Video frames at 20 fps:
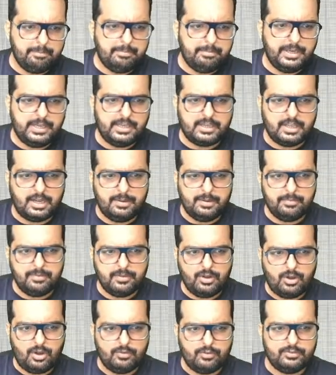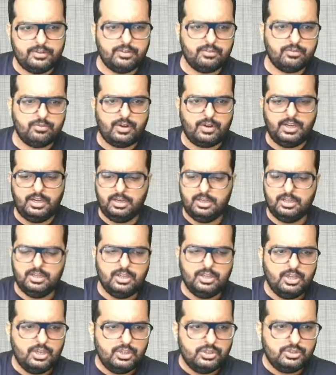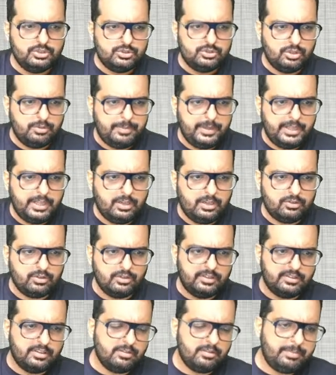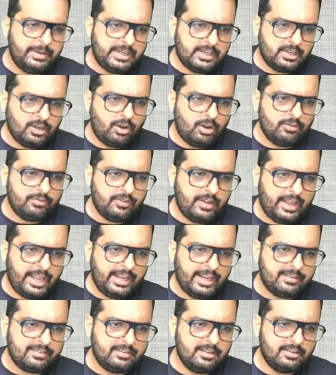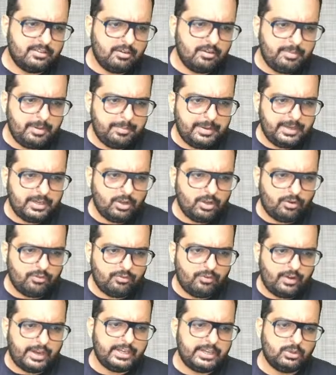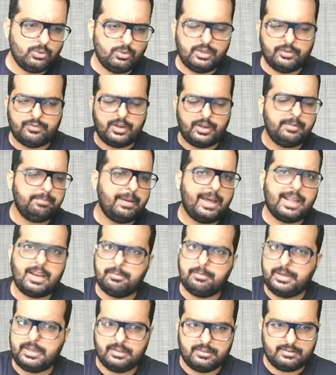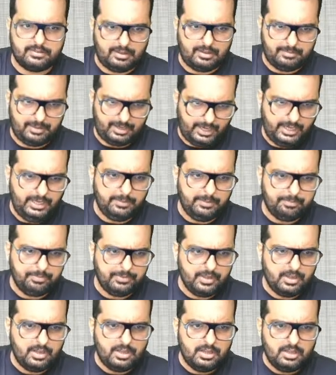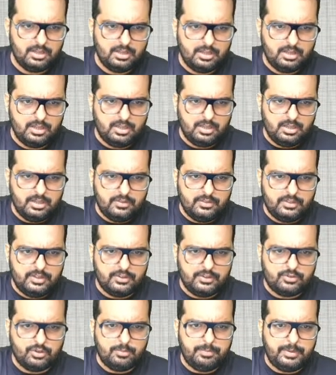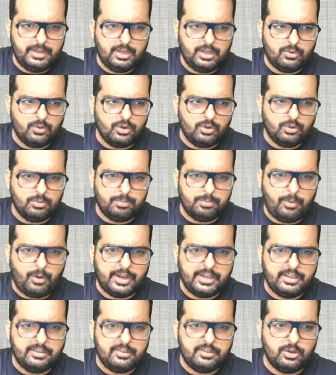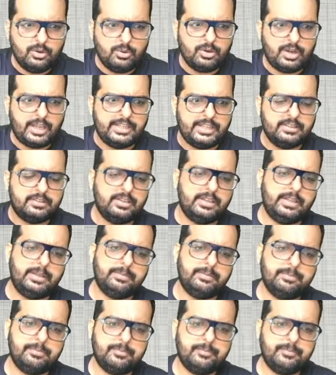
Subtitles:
beta of this one should be, so this is beta of X, this will be beta of Y, two different parameters. Am I right? This should be equal to 0.093.